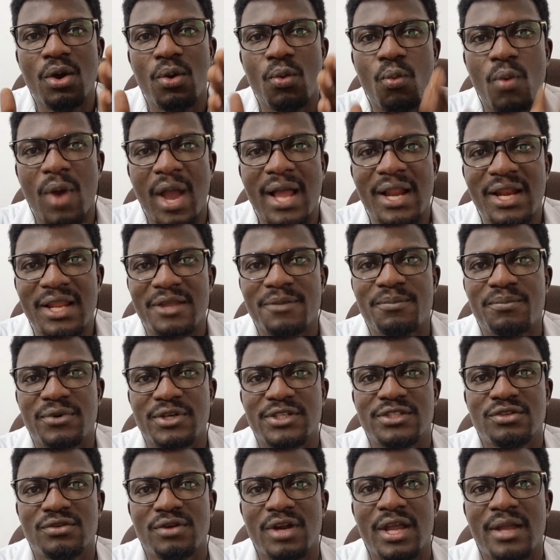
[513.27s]
while he
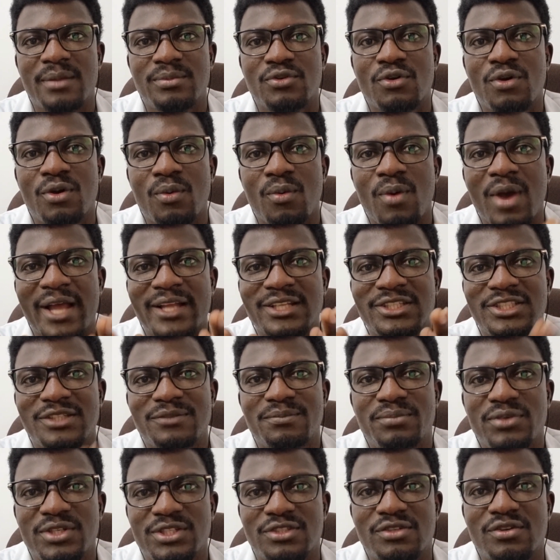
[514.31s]
prescribes or while she
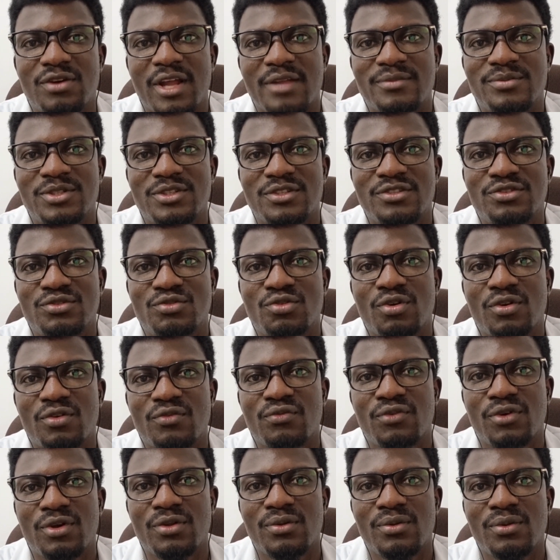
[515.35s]
prescribes this drug
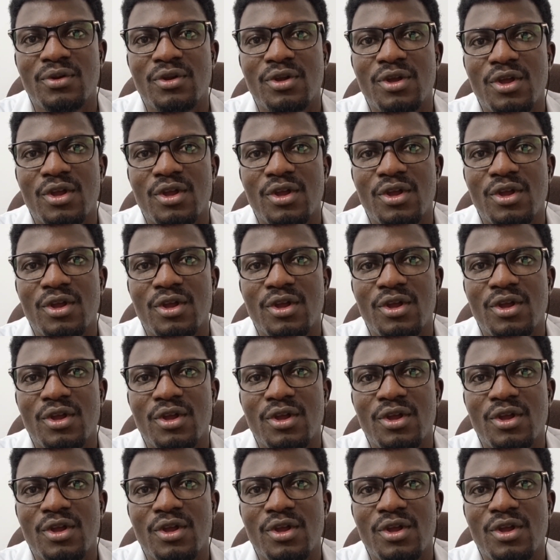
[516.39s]
for you,